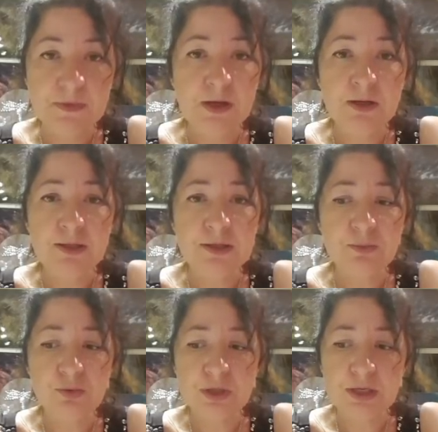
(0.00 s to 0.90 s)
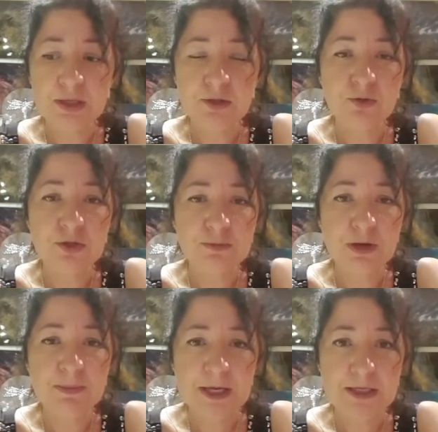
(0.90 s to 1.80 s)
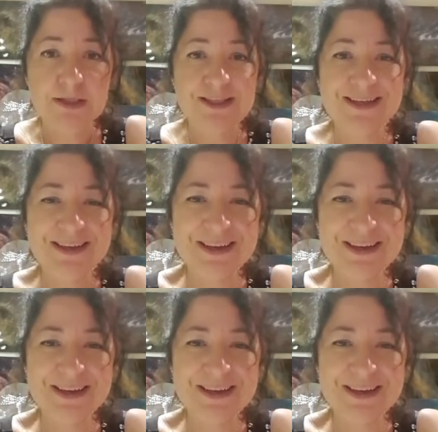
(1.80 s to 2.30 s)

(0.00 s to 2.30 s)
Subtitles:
the only simple thing I do is my paintings.